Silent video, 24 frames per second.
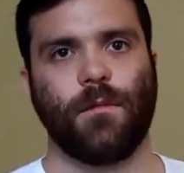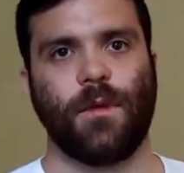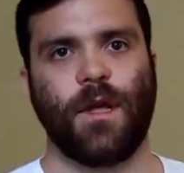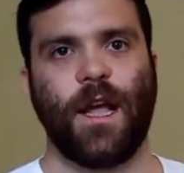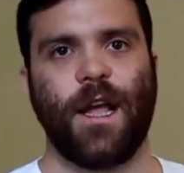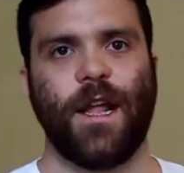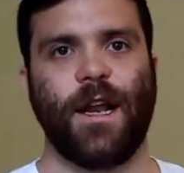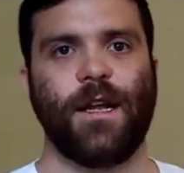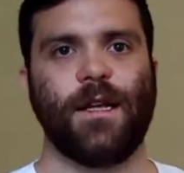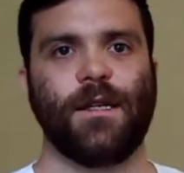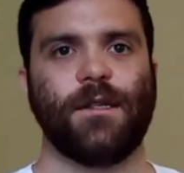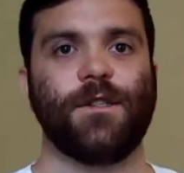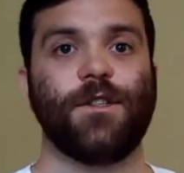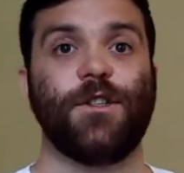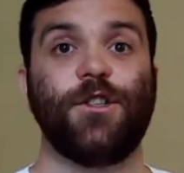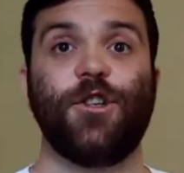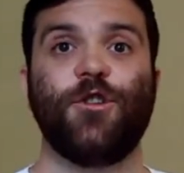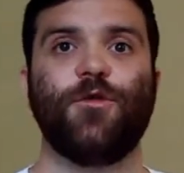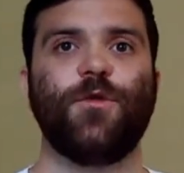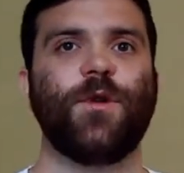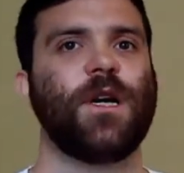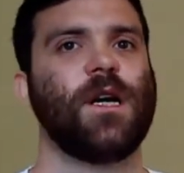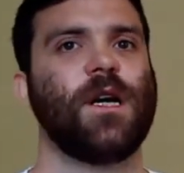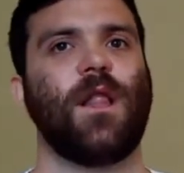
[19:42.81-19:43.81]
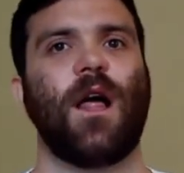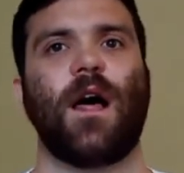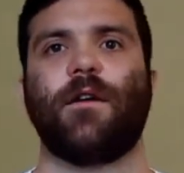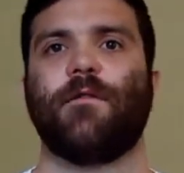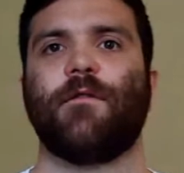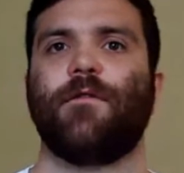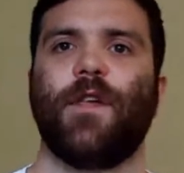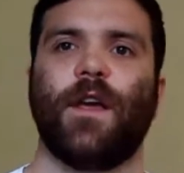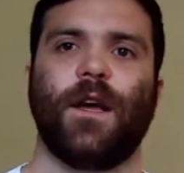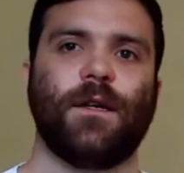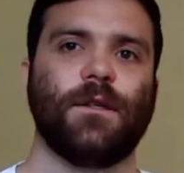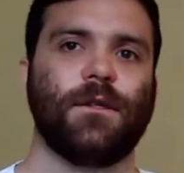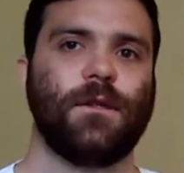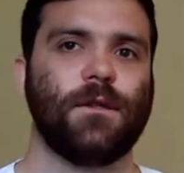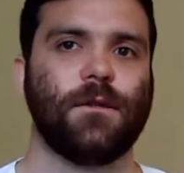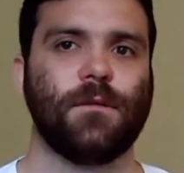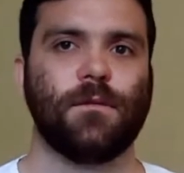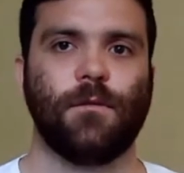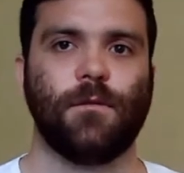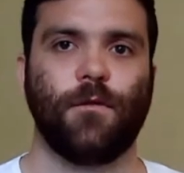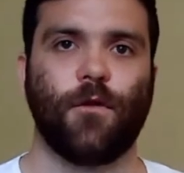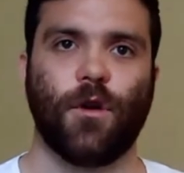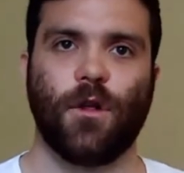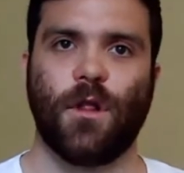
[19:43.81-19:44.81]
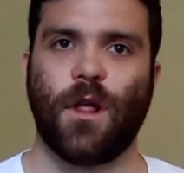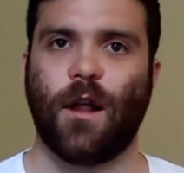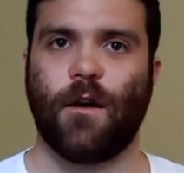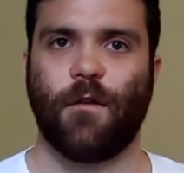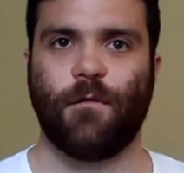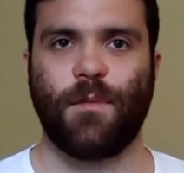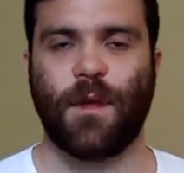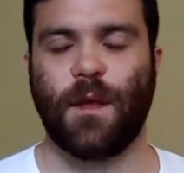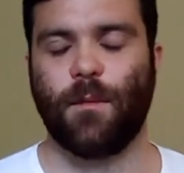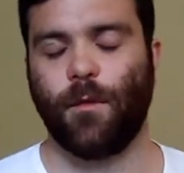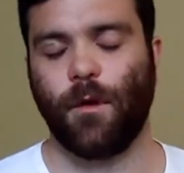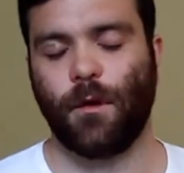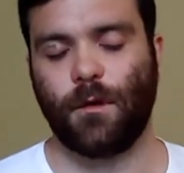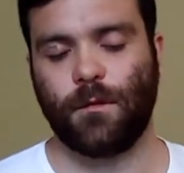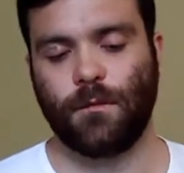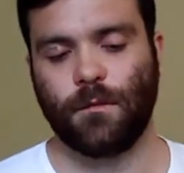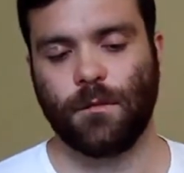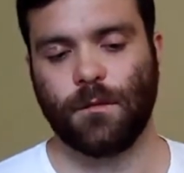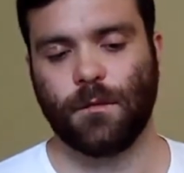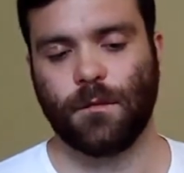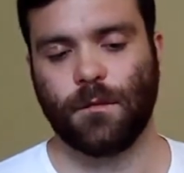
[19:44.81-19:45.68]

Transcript: It is doing a lot of things for a lot of people.